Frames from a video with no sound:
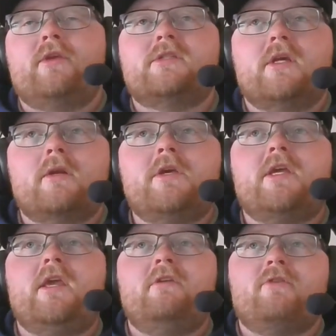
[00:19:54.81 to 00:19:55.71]
This is going to be
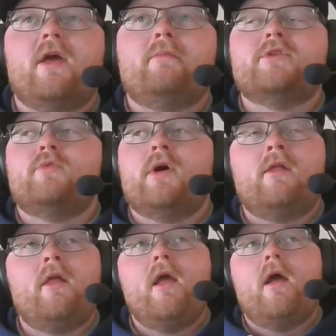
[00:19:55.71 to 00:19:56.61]
key for them as
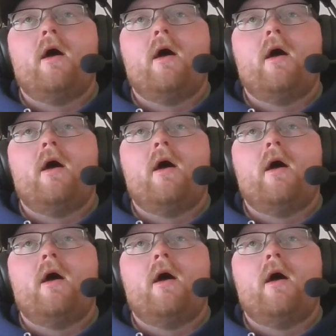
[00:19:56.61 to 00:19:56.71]
well.